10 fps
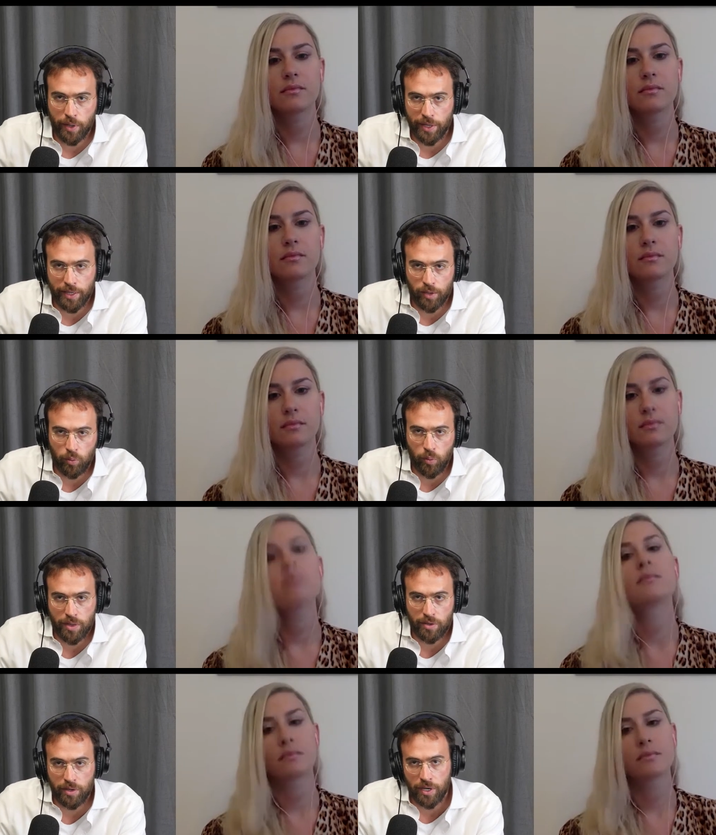Speaker 1: way, or
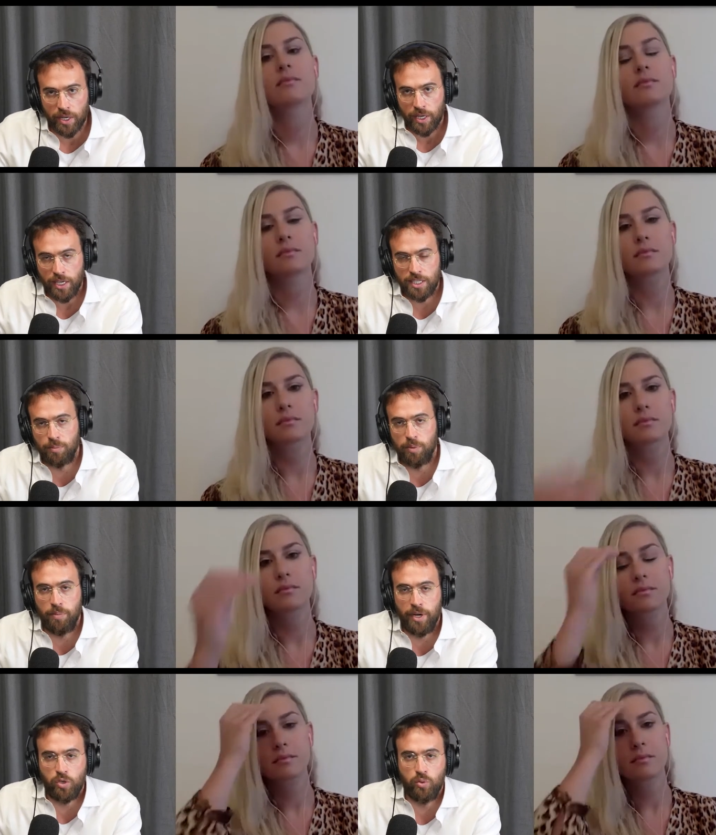whether it's a
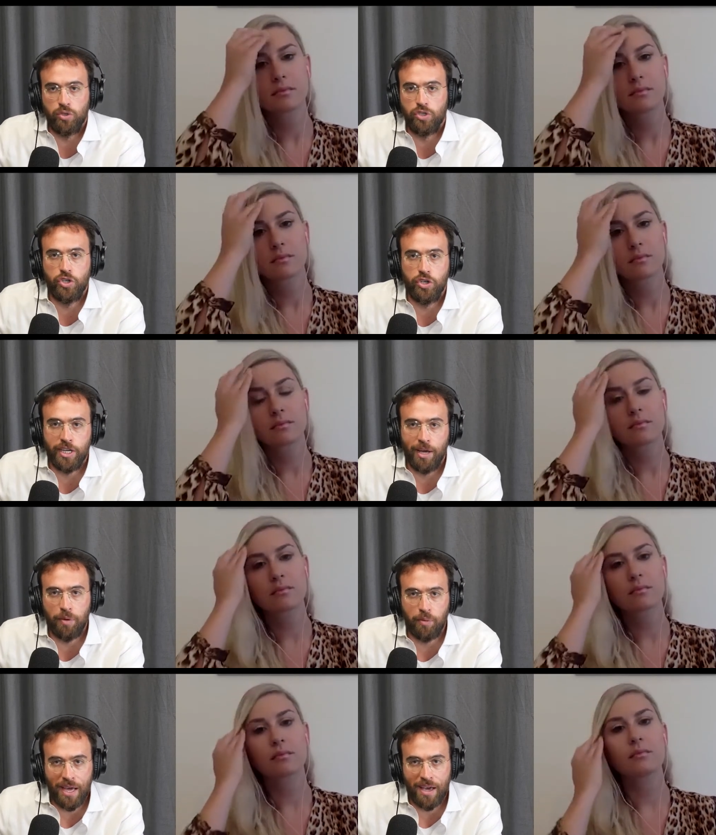perpetual journey. I
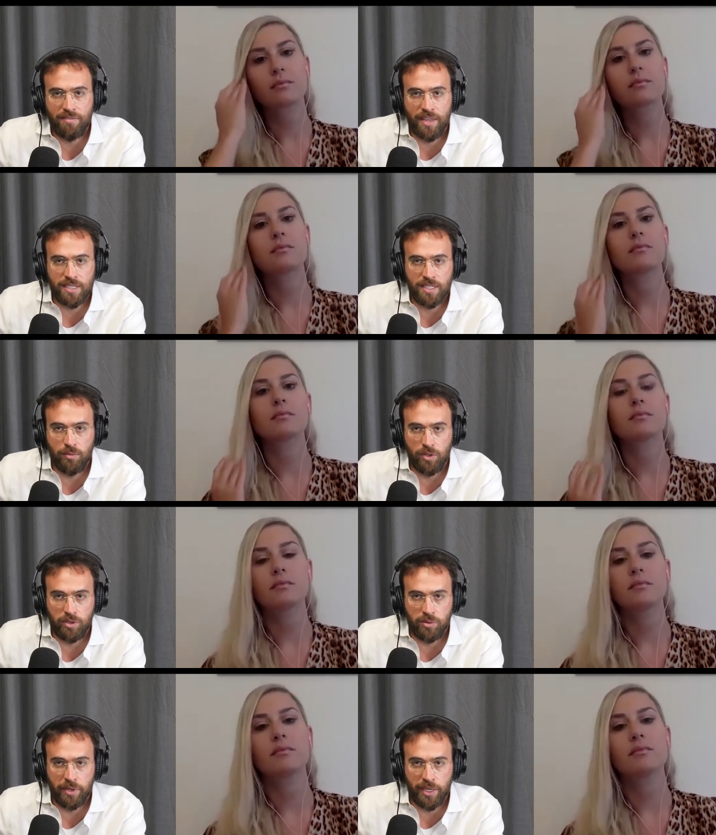mean, we have that similar
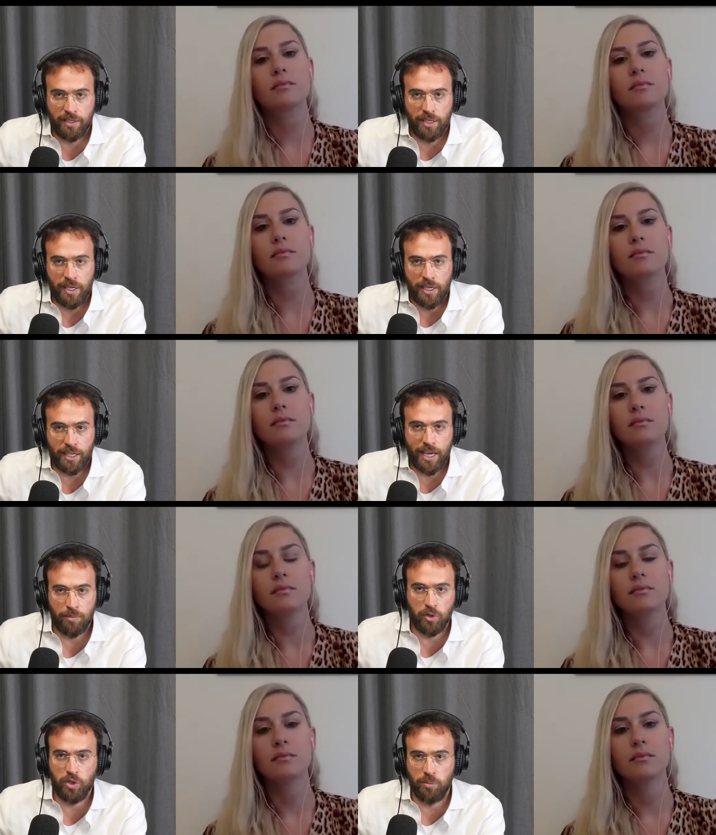debate in
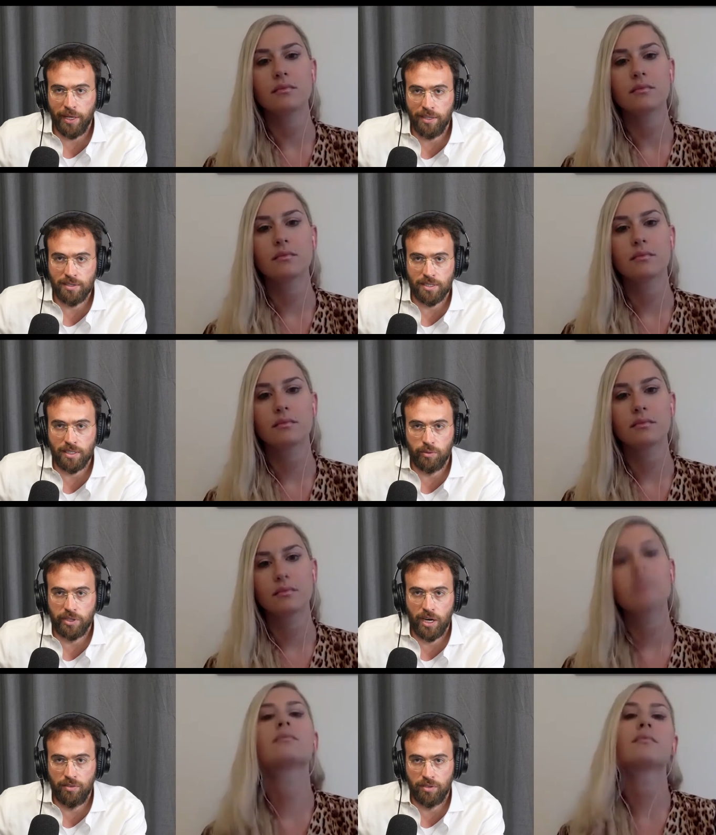chemical dependency,
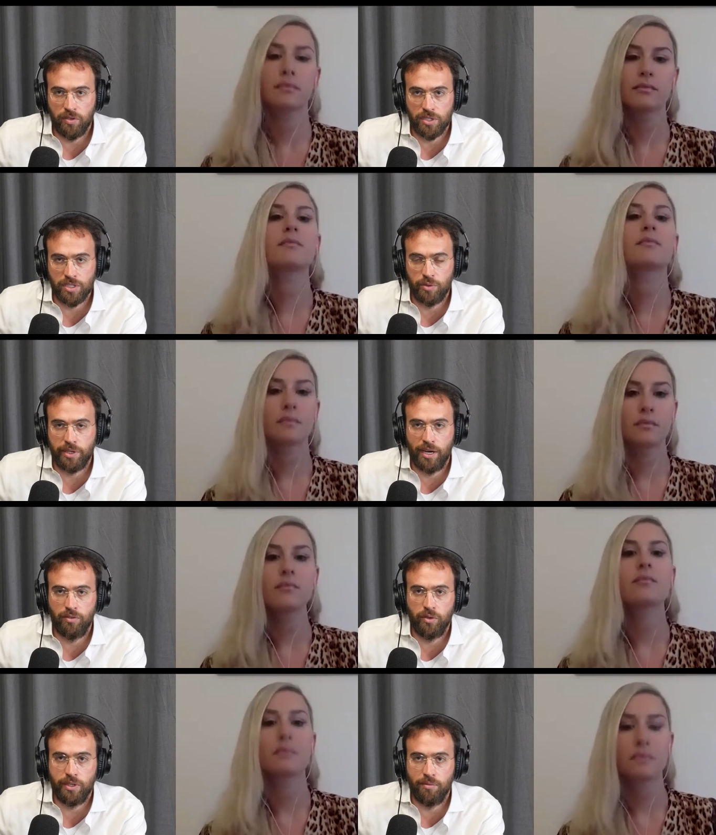recovered versus
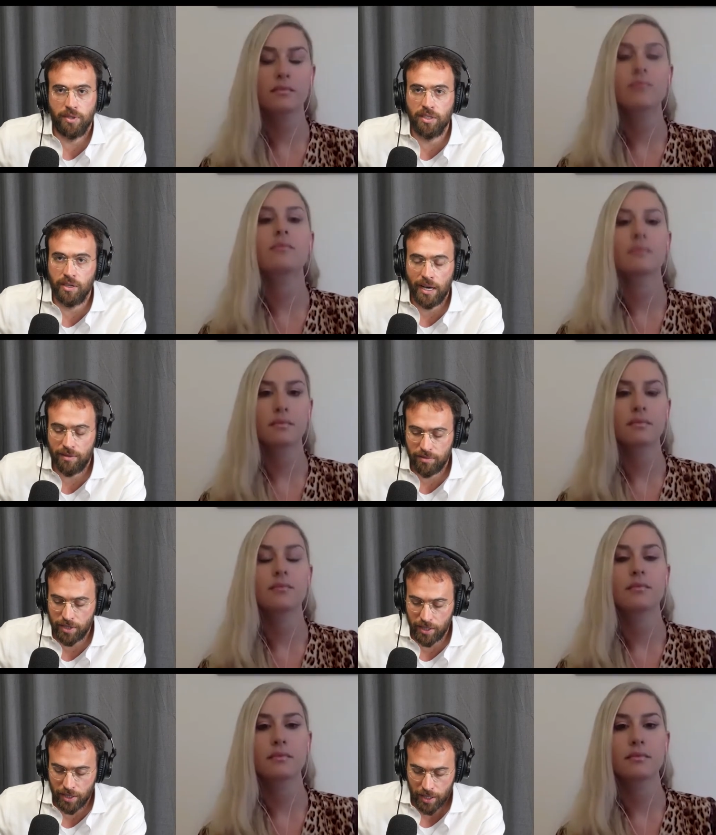recovery. I mean, you have
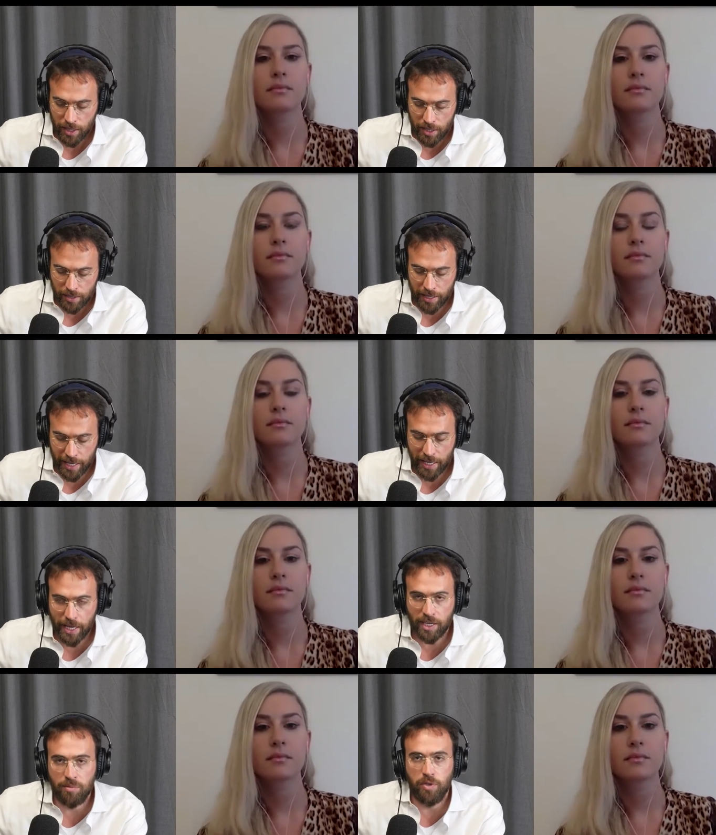the the A
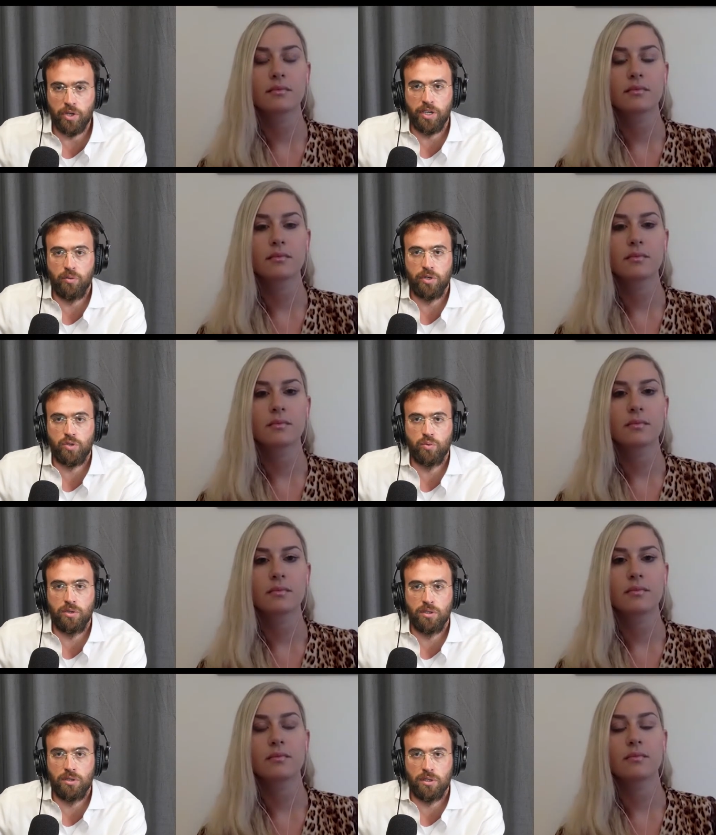A community, which
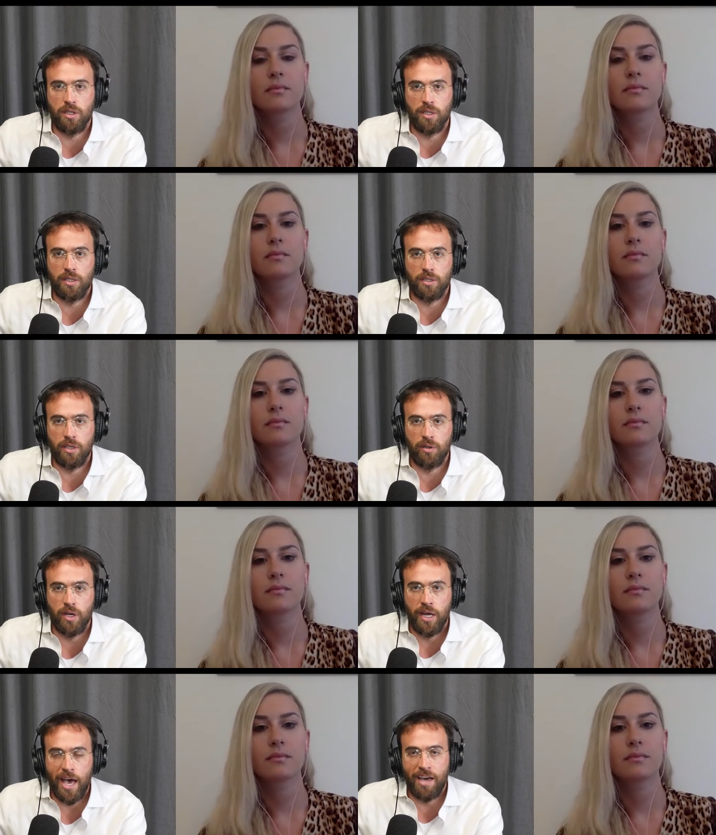will uh, you know
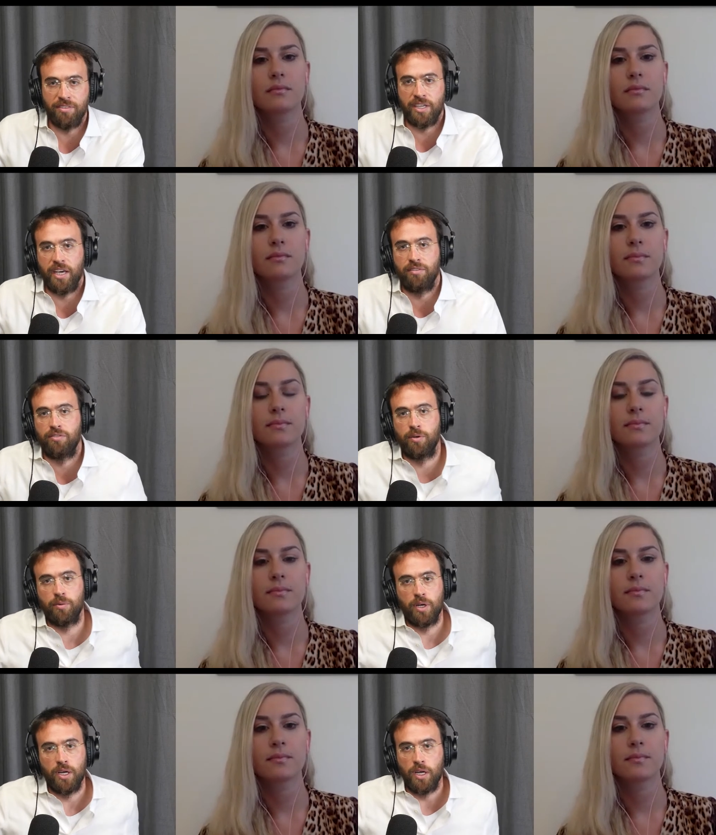advocate for
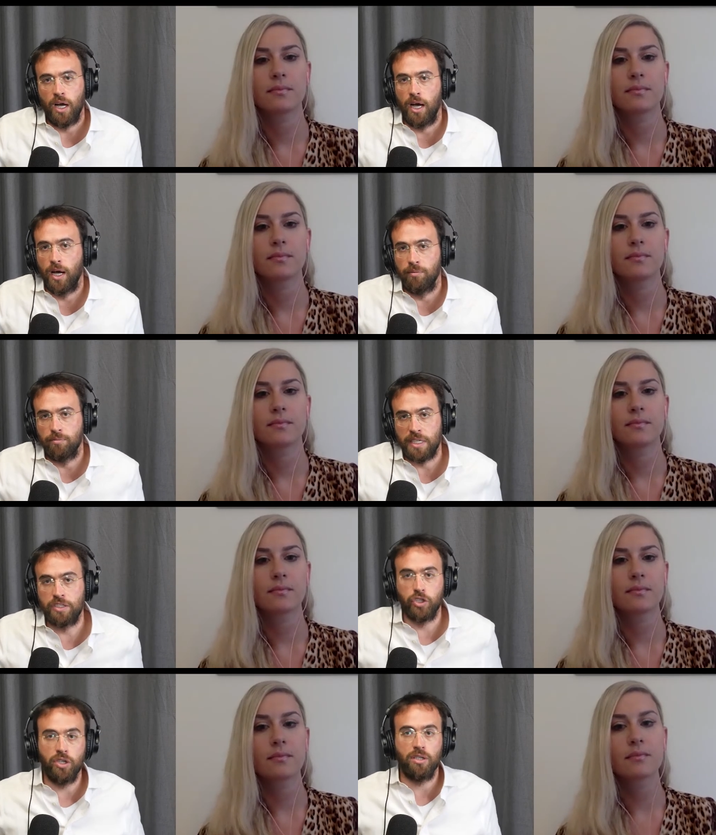um,
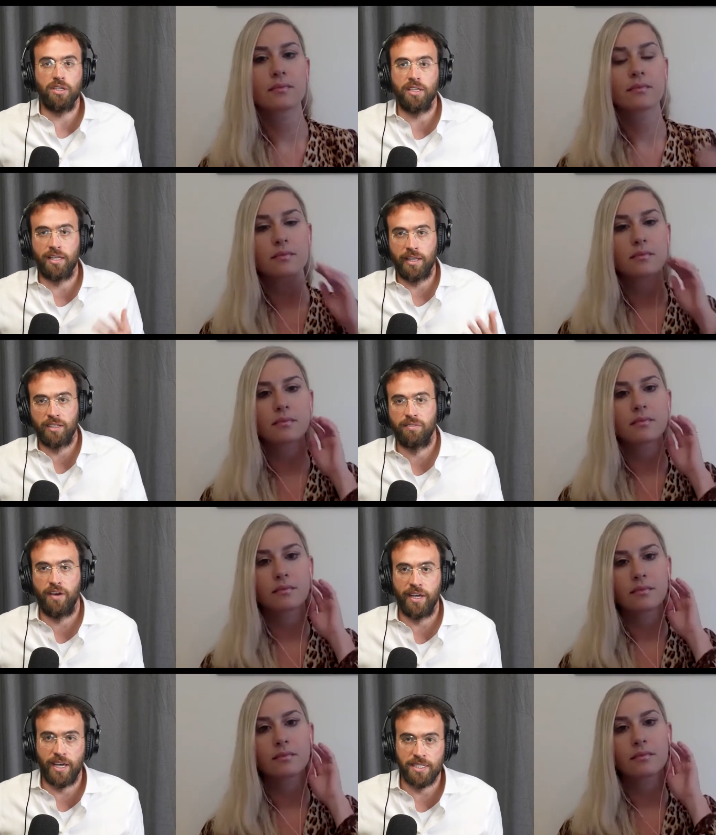eternally
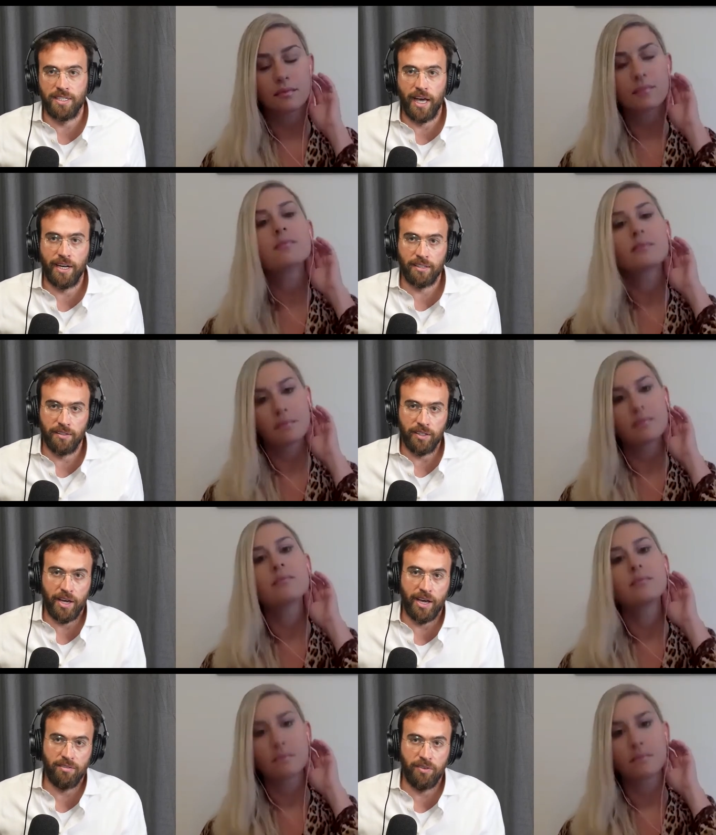identifying as an addict, and then you
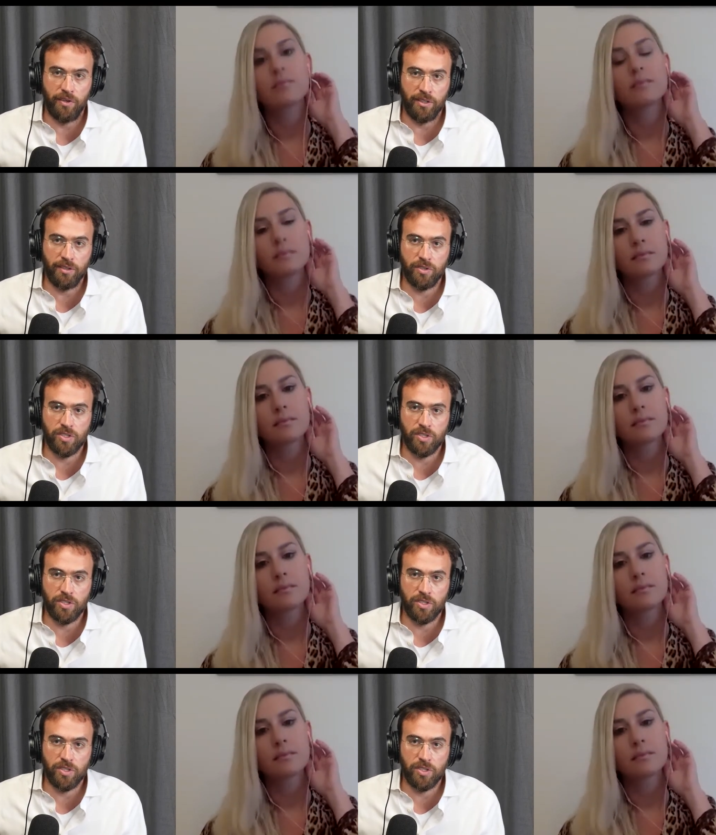have very different